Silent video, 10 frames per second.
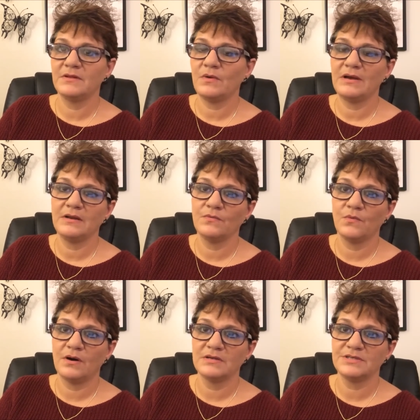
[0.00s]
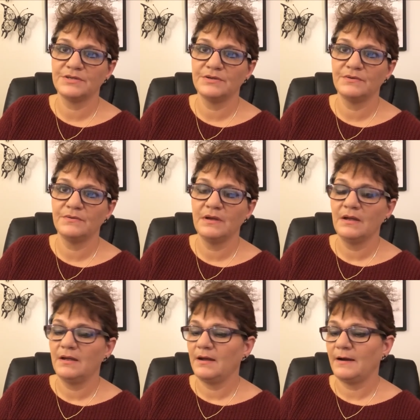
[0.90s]
though I didn't want to.
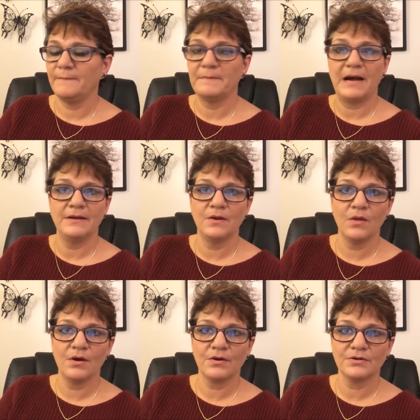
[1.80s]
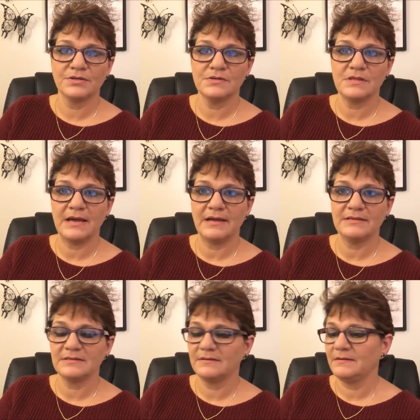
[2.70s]
I no longer do
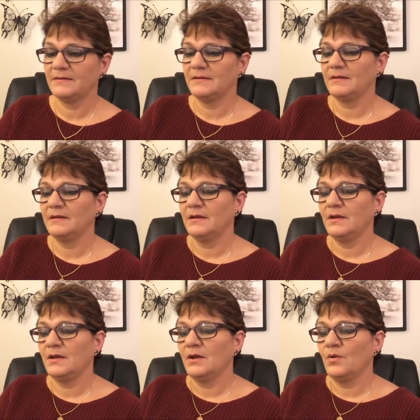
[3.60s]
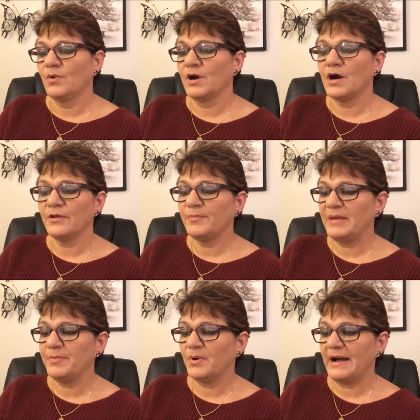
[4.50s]
that. Were other
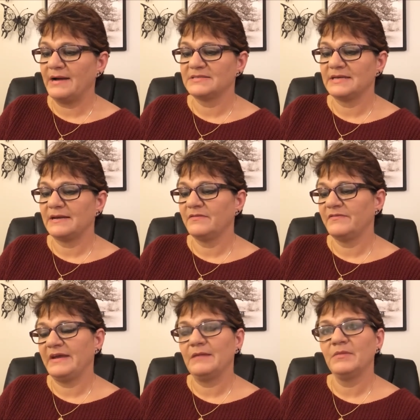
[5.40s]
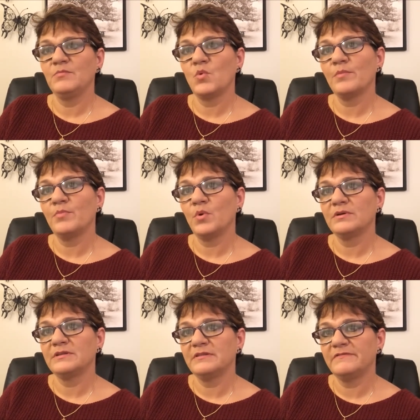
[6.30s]
people outside of the family more
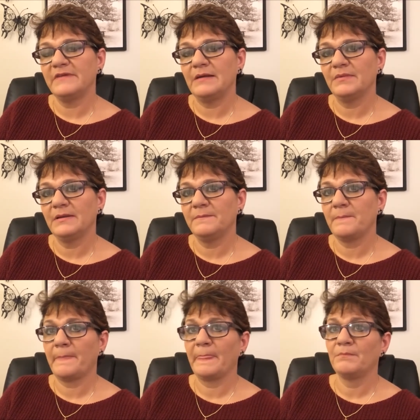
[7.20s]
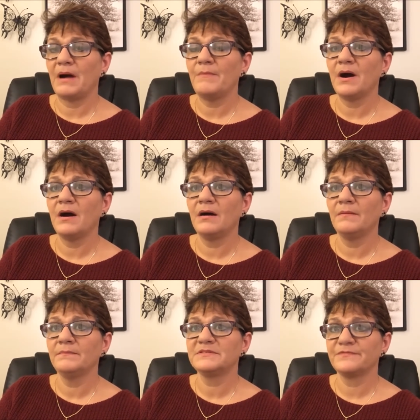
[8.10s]
important than the family? My
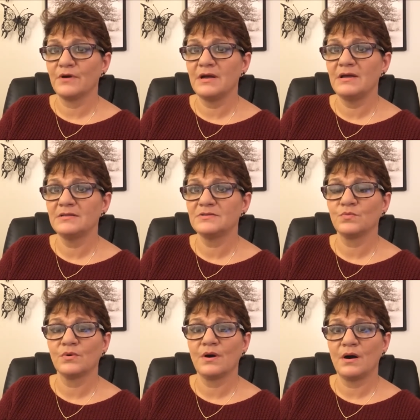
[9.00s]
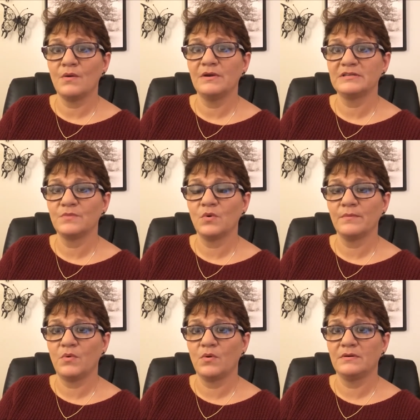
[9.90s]
mom's friends were always more
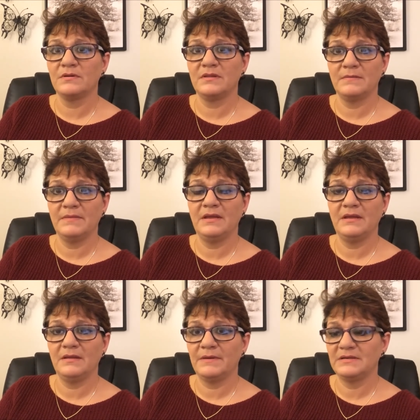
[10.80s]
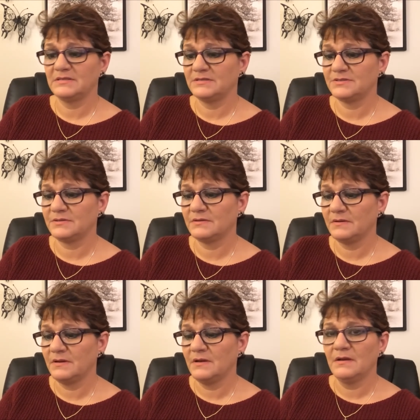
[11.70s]
important than me and my sister.
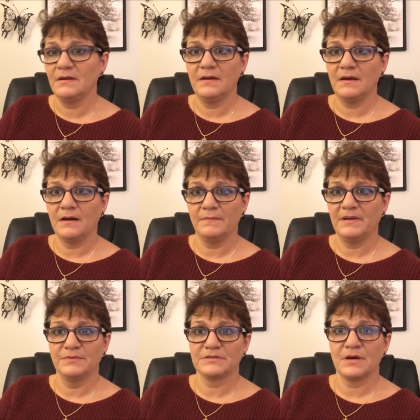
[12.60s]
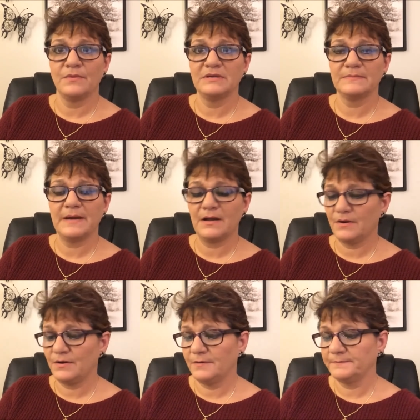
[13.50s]
It was always about
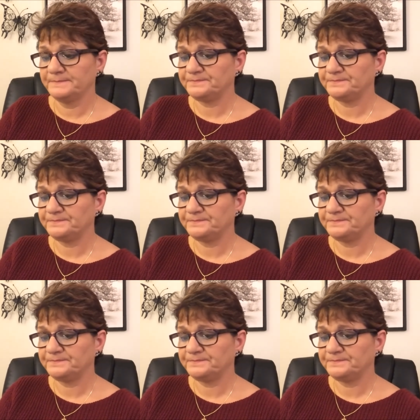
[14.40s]
her.